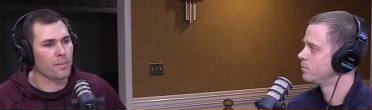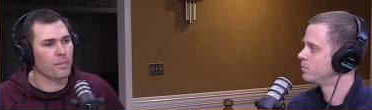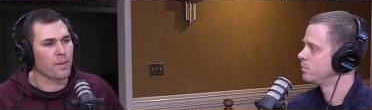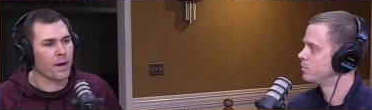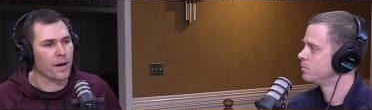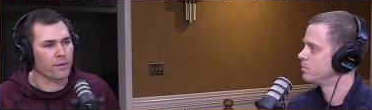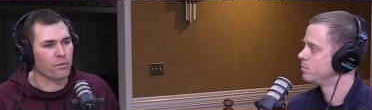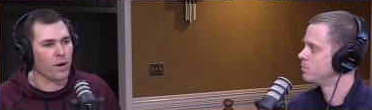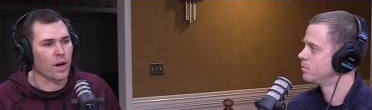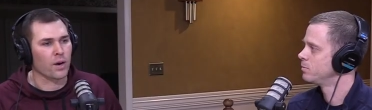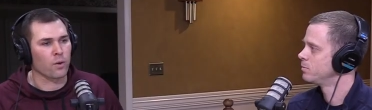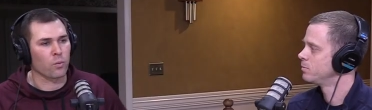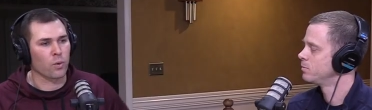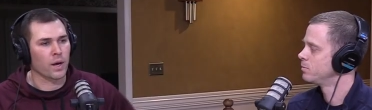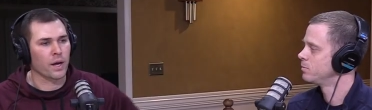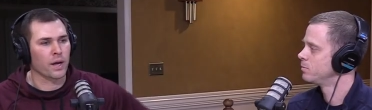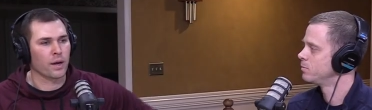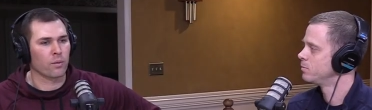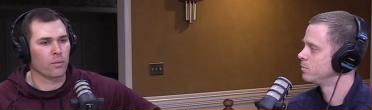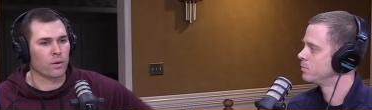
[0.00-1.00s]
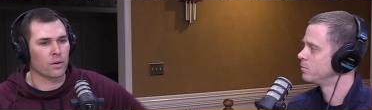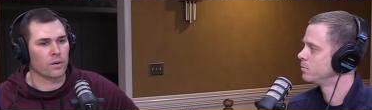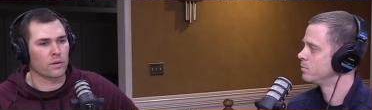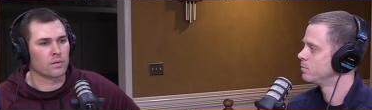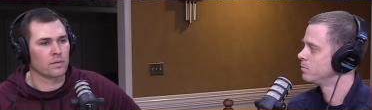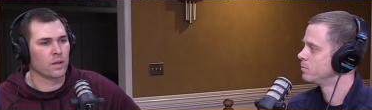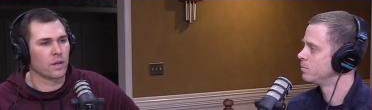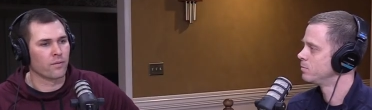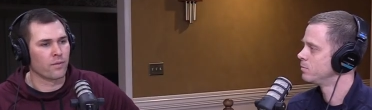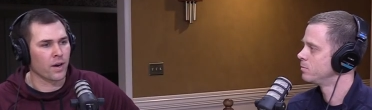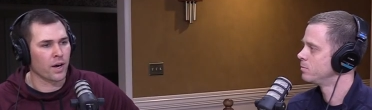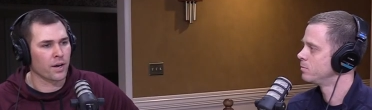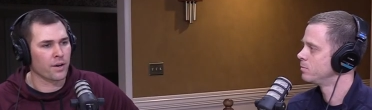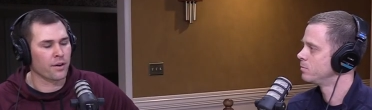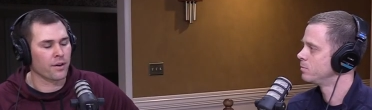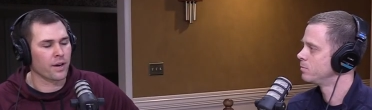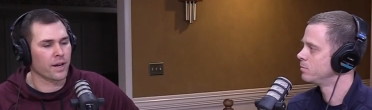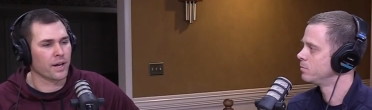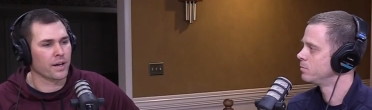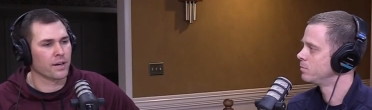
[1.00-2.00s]
Speaker 1: to mind right away. Were Livan
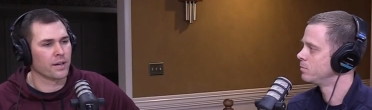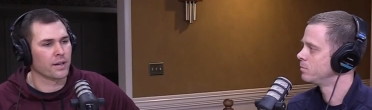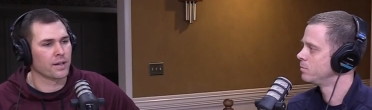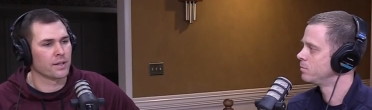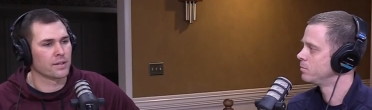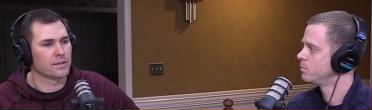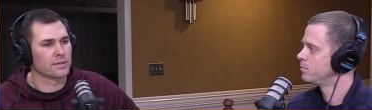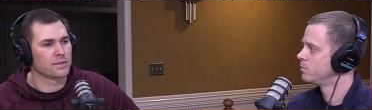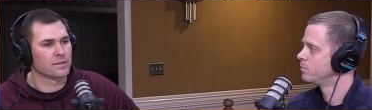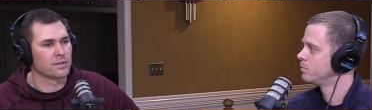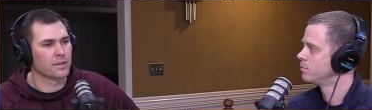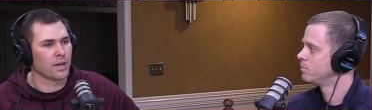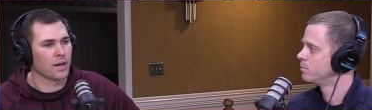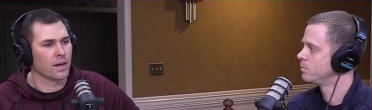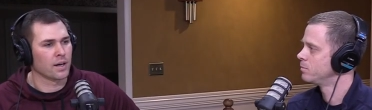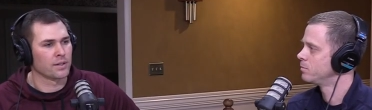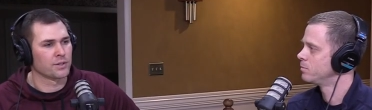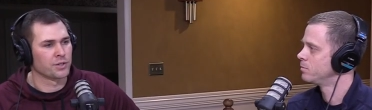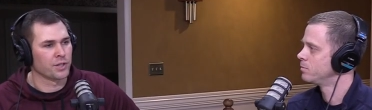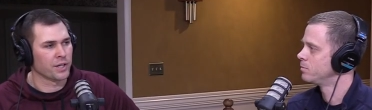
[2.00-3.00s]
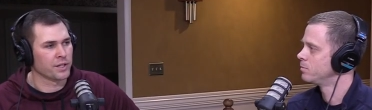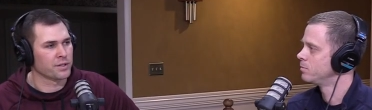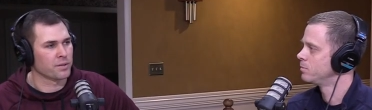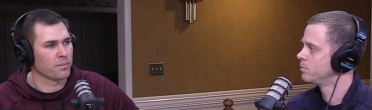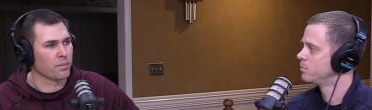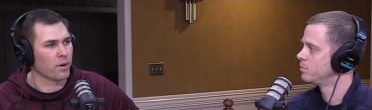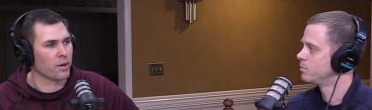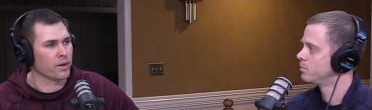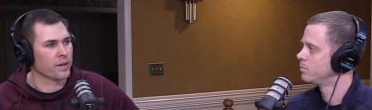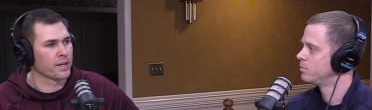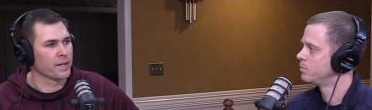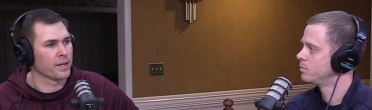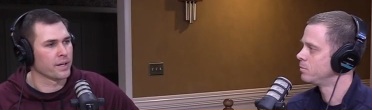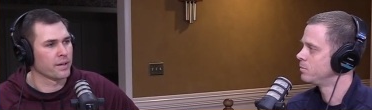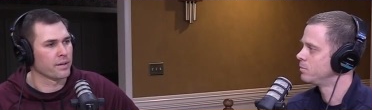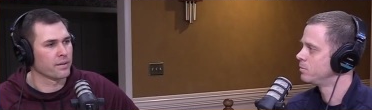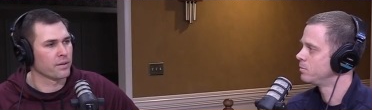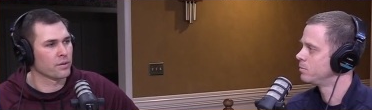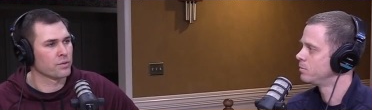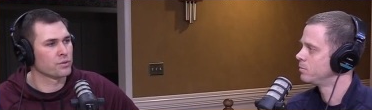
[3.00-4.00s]
Hernandez, uh, Jason
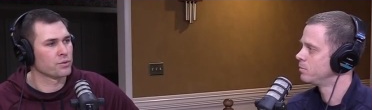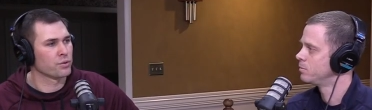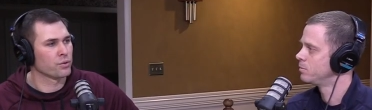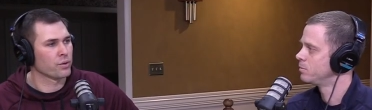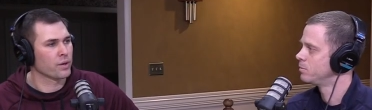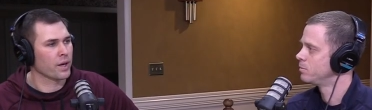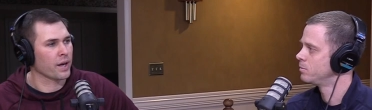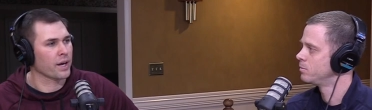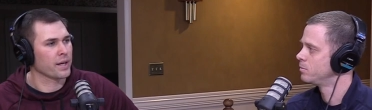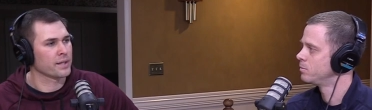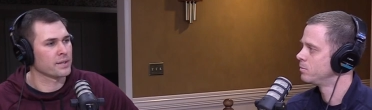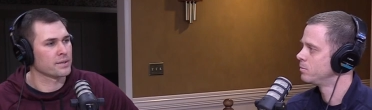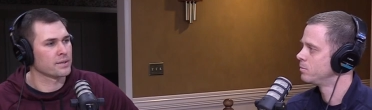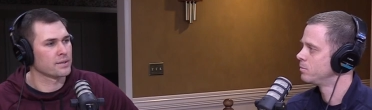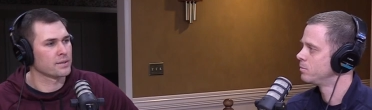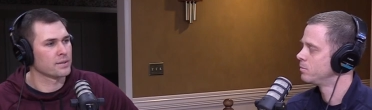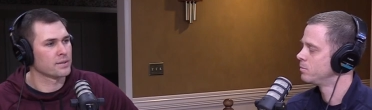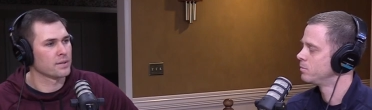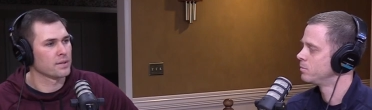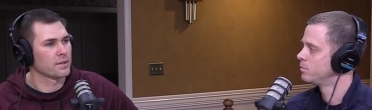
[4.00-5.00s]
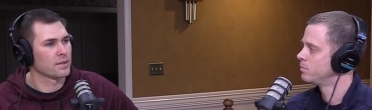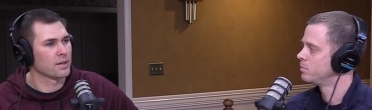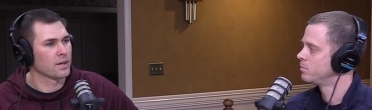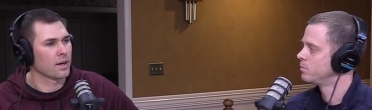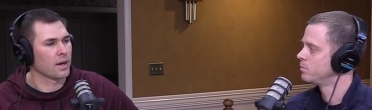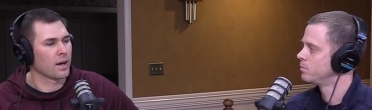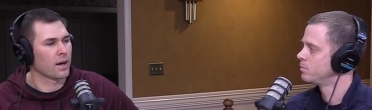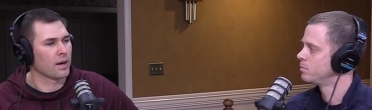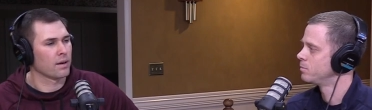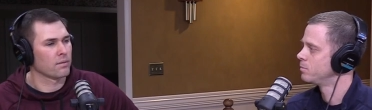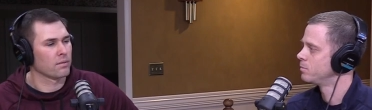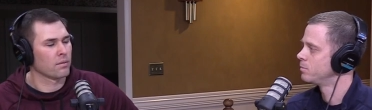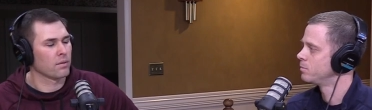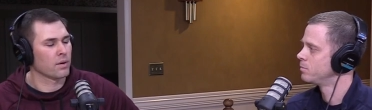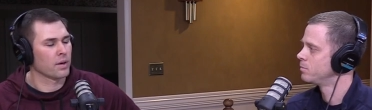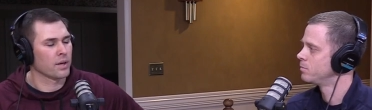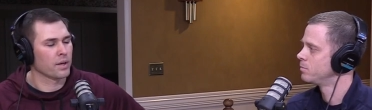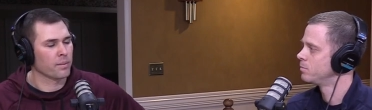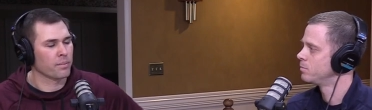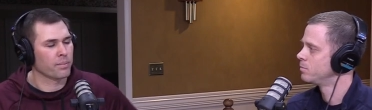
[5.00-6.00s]
Marquis. Those two guys uh,
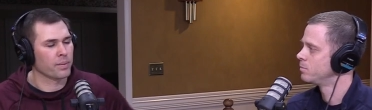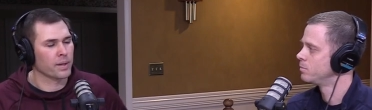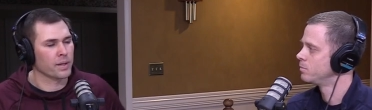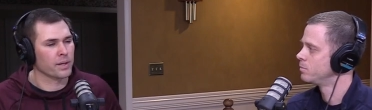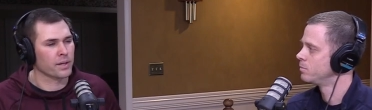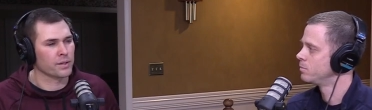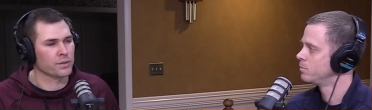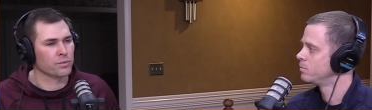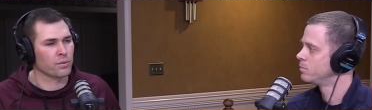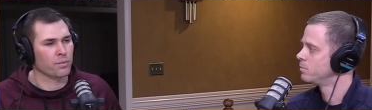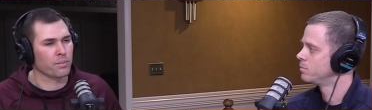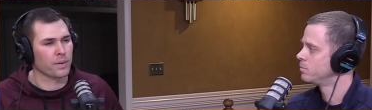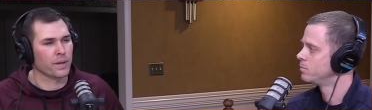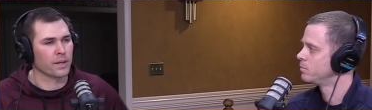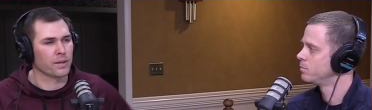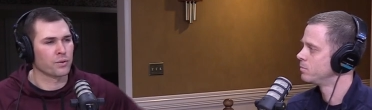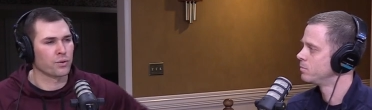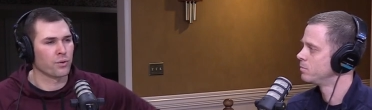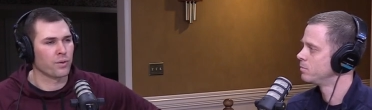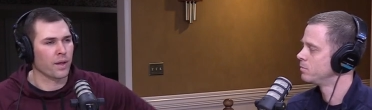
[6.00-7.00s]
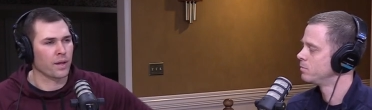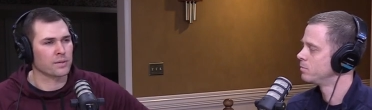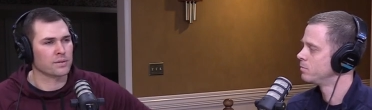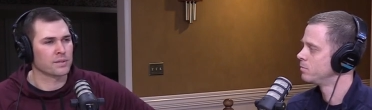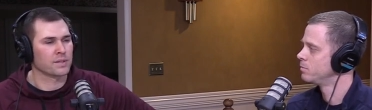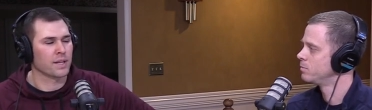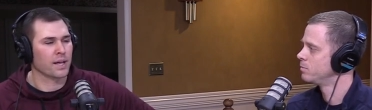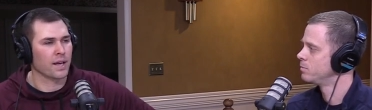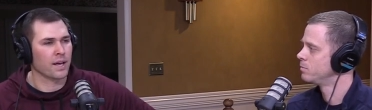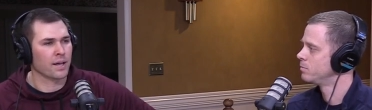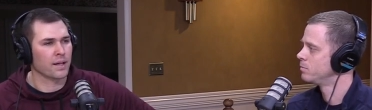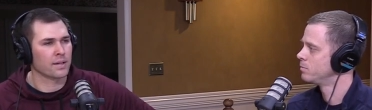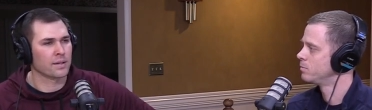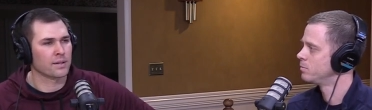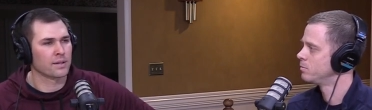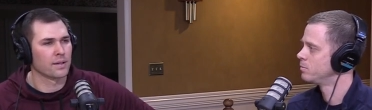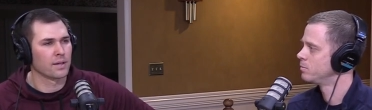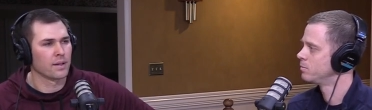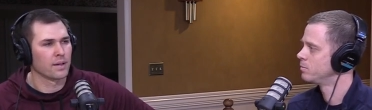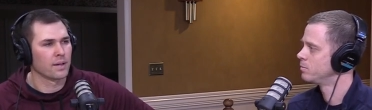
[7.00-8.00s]
were in the big leagues with me in
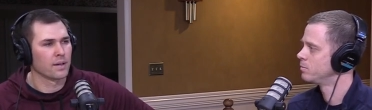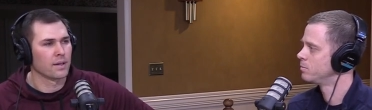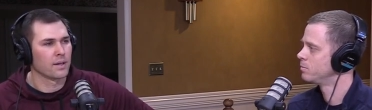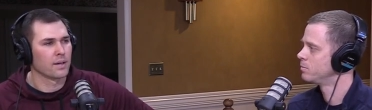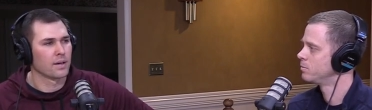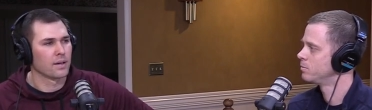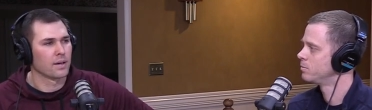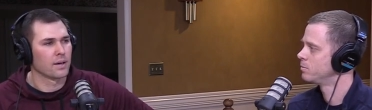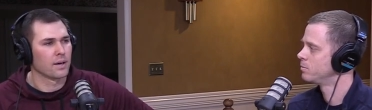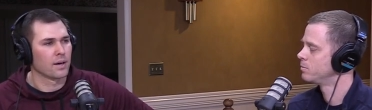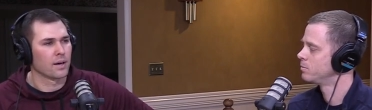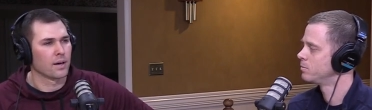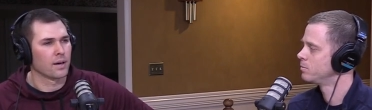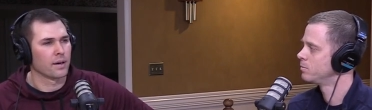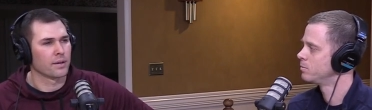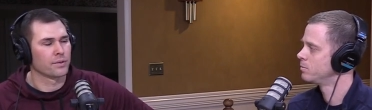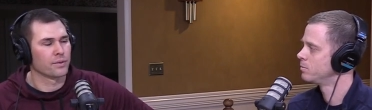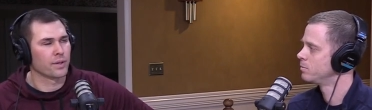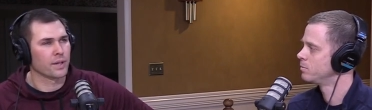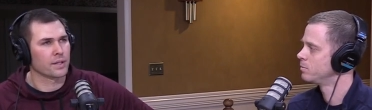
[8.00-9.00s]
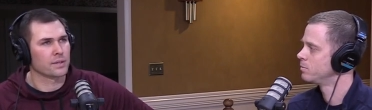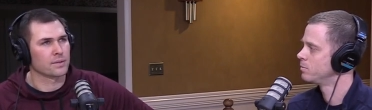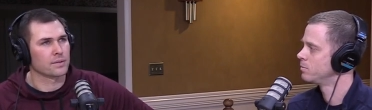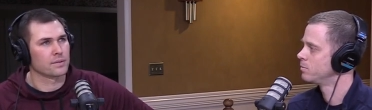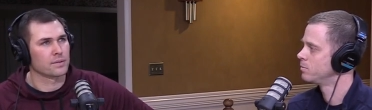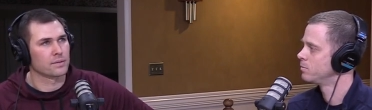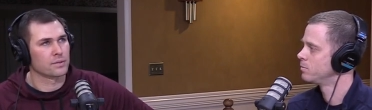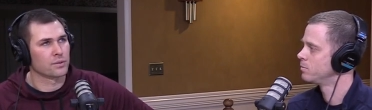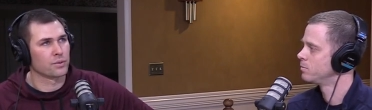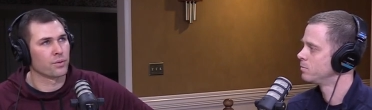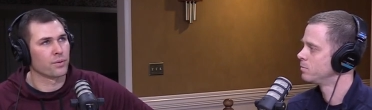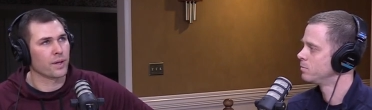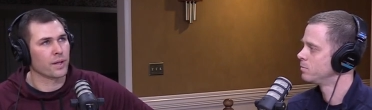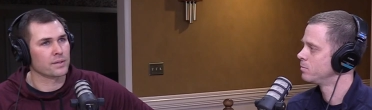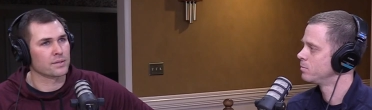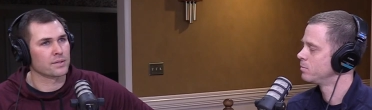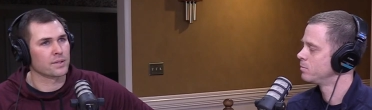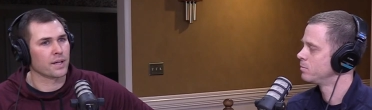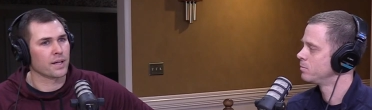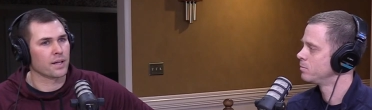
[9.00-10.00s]
2010, uh, 2000,
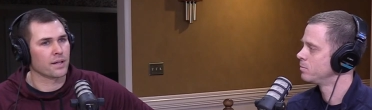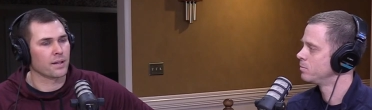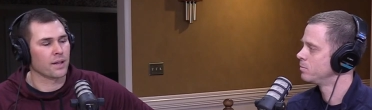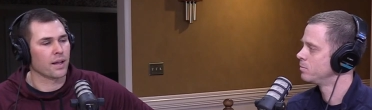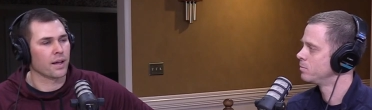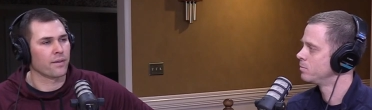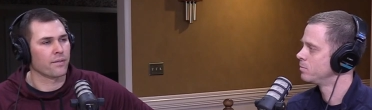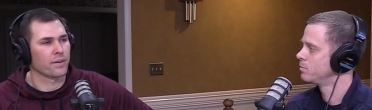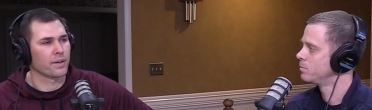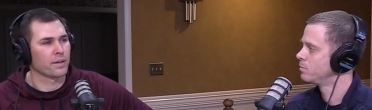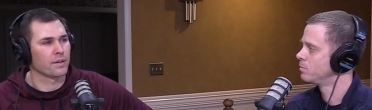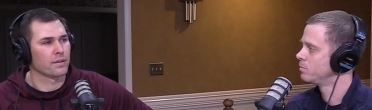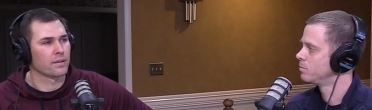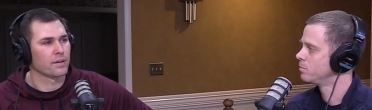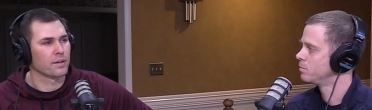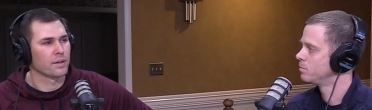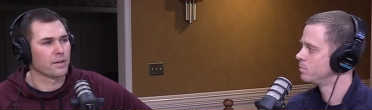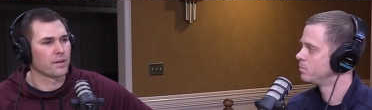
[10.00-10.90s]
2010, 11.